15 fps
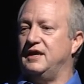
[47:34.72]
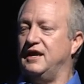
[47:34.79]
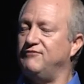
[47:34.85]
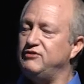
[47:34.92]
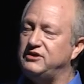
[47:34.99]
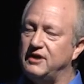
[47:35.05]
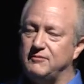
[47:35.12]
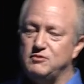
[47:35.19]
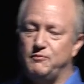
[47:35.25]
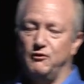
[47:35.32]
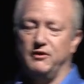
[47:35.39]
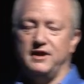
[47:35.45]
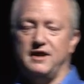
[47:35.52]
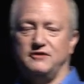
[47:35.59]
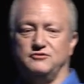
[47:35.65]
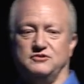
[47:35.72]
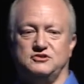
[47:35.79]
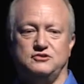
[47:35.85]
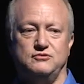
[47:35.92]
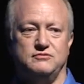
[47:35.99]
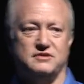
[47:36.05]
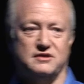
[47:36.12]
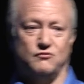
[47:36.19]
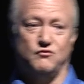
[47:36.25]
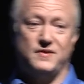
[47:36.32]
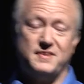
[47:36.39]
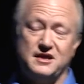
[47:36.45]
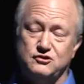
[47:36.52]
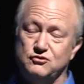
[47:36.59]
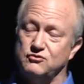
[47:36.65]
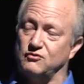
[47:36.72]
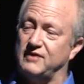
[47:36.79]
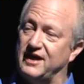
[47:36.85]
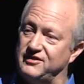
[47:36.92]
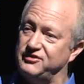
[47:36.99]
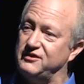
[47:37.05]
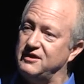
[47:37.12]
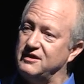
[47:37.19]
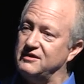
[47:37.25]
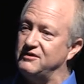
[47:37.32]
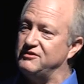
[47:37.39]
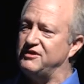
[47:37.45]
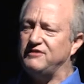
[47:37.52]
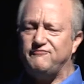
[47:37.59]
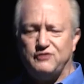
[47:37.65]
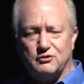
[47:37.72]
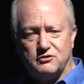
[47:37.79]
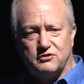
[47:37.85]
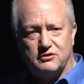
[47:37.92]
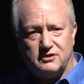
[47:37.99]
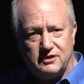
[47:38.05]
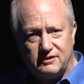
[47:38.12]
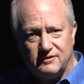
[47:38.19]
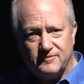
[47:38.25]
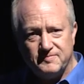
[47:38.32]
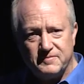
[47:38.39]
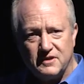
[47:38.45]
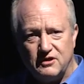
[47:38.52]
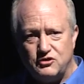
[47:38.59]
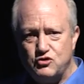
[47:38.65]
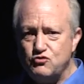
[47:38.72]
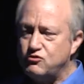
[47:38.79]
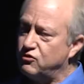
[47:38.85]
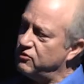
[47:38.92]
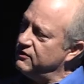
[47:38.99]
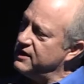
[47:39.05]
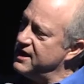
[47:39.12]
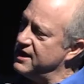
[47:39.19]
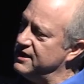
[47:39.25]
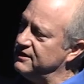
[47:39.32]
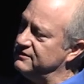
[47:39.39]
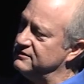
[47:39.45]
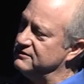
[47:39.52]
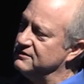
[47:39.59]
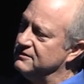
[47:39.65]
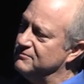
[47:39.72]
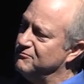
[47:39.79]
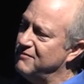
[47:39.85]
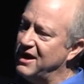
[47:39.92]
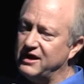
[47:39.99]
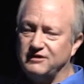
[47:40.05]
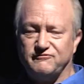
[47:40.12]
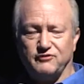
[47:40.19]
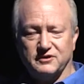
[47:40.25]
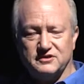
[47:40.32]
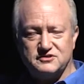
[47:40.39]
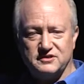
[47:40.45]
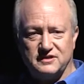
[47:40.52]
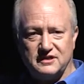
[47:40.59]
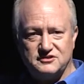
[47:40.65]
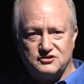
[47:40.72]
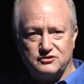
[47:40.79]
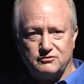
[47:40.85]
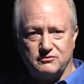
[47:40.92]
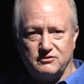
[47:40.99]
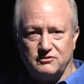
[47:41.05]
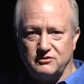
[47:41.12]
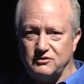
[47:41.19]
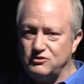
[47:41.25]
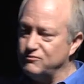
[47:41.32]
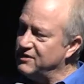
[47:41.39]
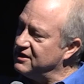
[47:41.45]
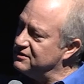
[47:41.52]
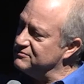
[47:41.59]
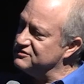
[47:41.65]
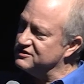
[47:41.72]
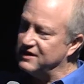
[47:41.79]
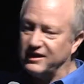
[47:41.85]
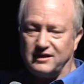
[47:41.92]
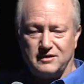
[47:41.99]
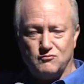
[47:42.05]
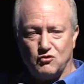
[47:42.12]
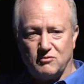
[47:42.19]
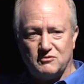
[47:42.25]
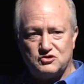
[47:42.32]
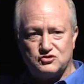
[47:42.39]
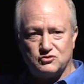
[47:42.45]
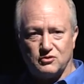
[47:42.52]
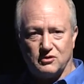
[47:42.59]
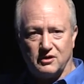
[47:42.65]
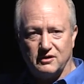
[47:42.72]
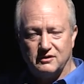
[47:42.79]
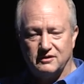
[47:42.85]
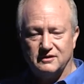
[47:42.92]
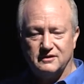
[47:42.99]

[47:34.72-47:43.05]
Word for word: Every time you point out to a student that when they do the right thing, they feel good, you create mindfulness in that student. You make them slightly more mature.